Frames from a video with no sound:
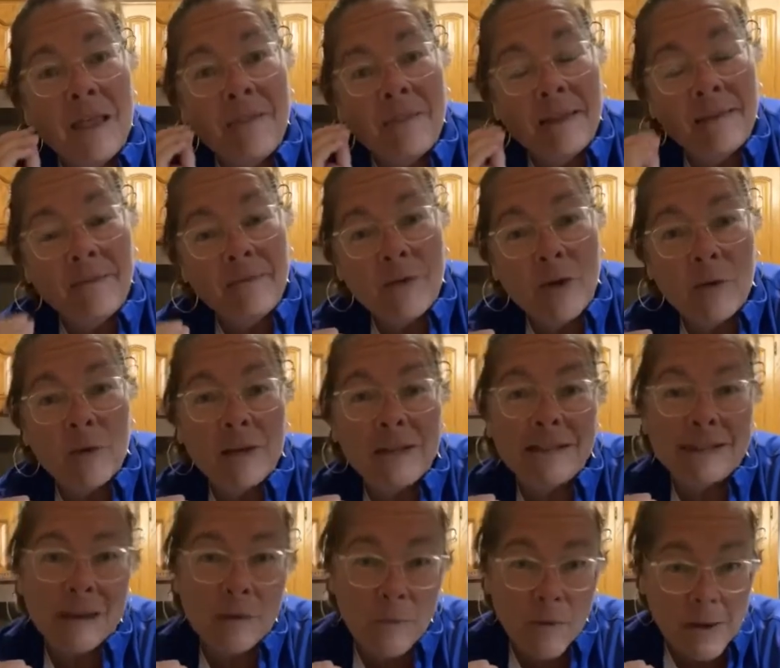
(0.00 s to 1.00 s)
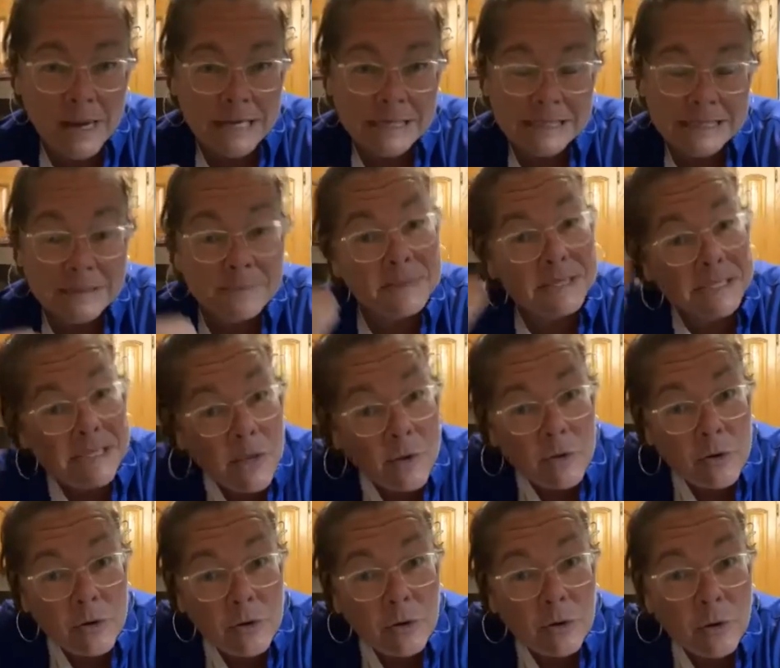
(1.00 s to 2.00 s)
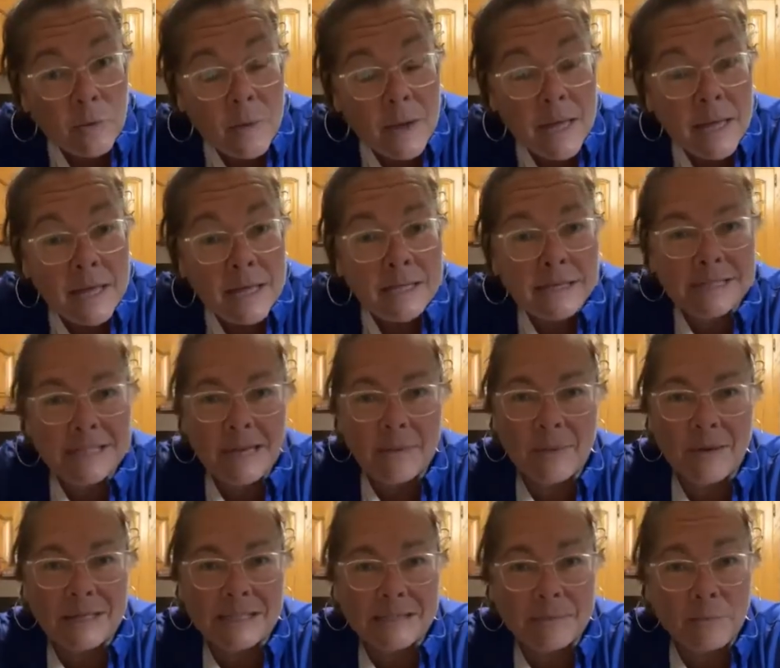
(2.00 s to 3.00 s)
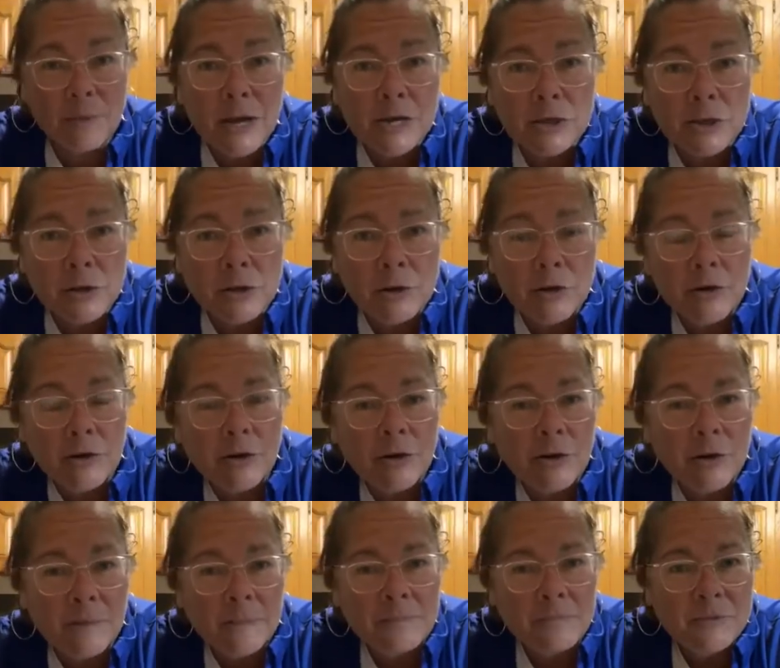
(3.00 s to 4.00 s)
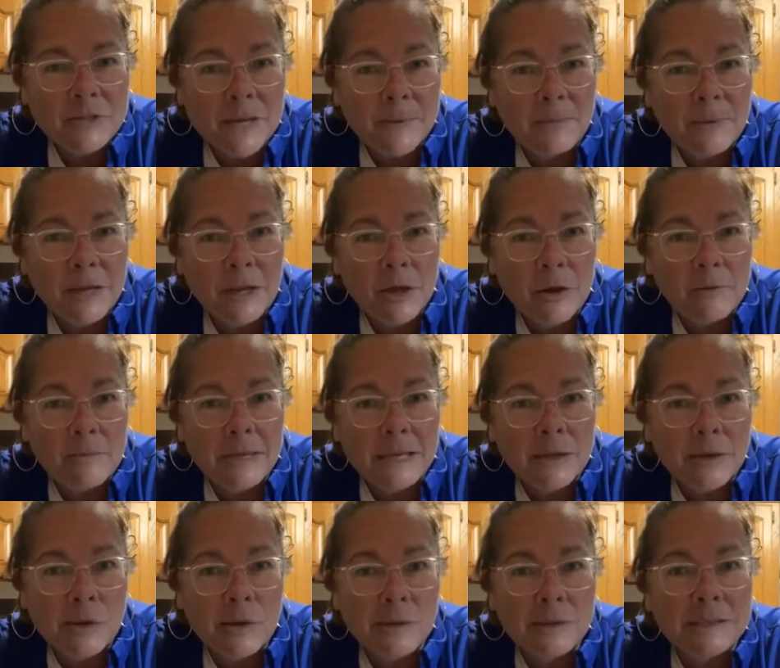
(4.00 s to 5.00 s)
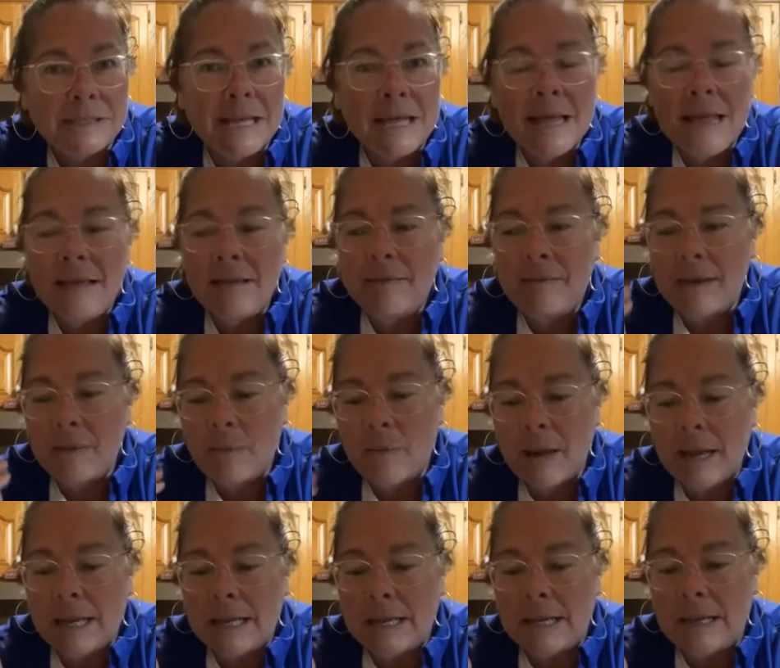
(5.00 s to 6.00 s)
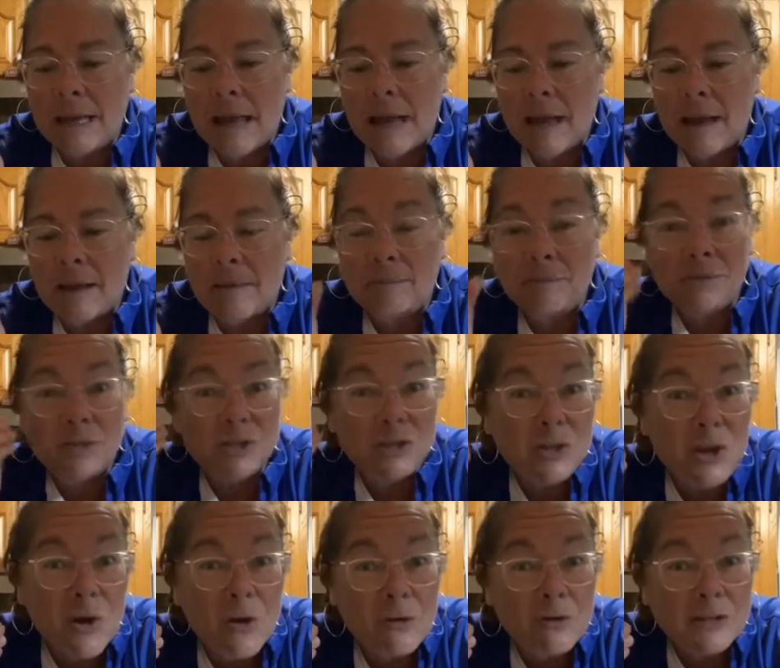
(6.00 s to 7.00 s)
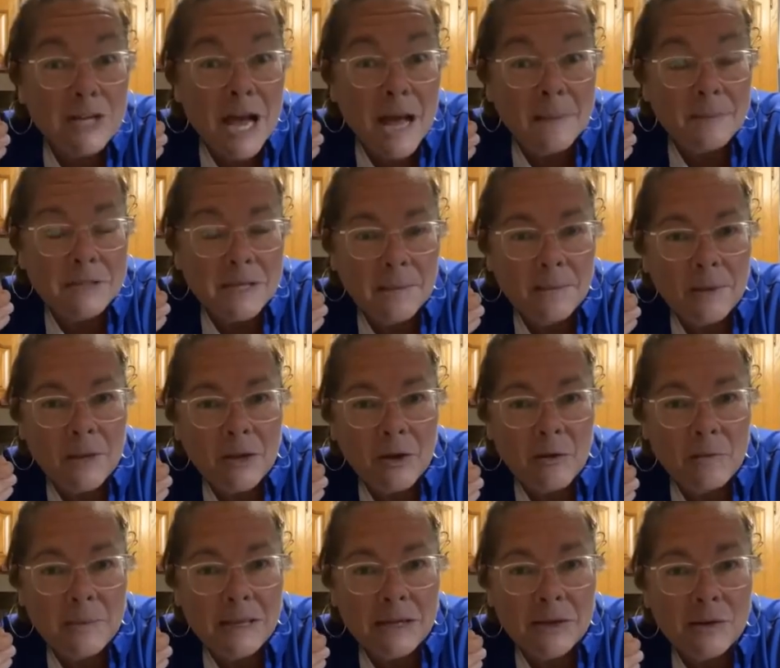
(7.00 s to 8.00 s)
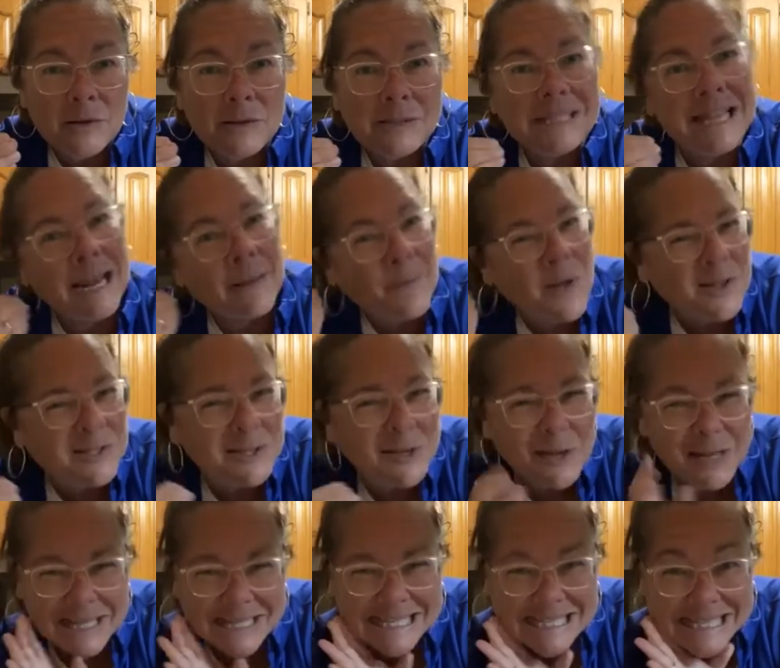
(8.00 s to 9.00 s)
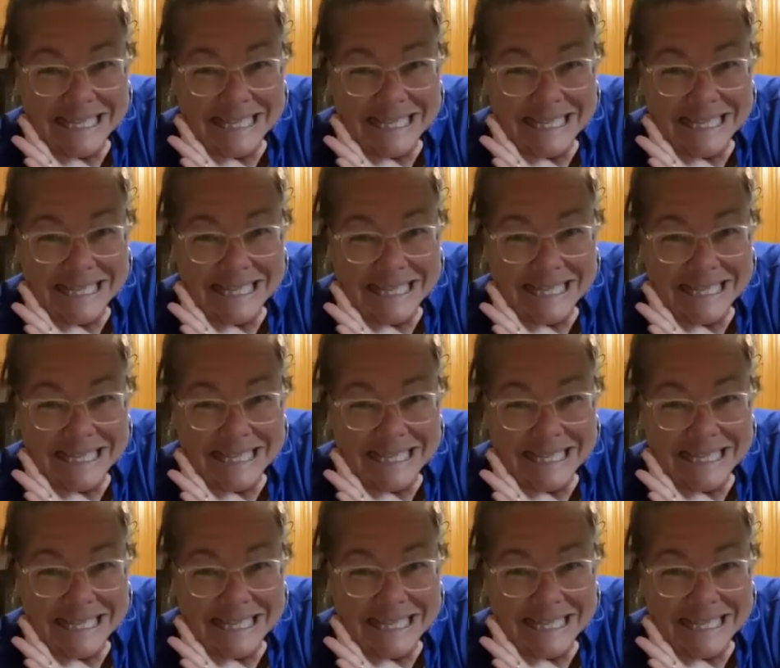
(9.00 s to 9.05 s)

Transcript: They voted they wanted some slow cooker ones, they wanted some pressure cooker dump and go meals, they wanted um, stove top dump and go meals, and I'm also going to